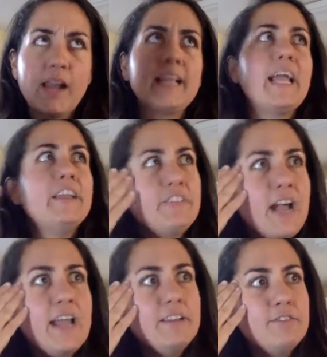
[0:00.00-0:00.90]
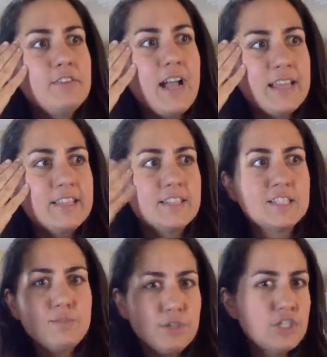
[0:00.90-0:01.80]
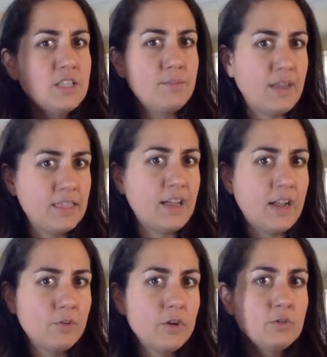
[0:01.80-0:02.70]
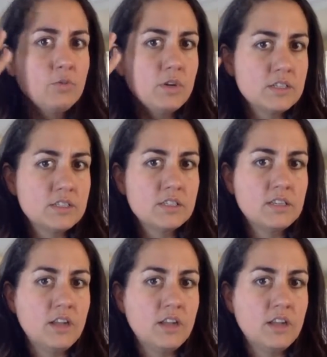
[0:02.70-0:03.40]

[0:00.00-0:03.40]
Like I kind of had the suspicion that my thyroid was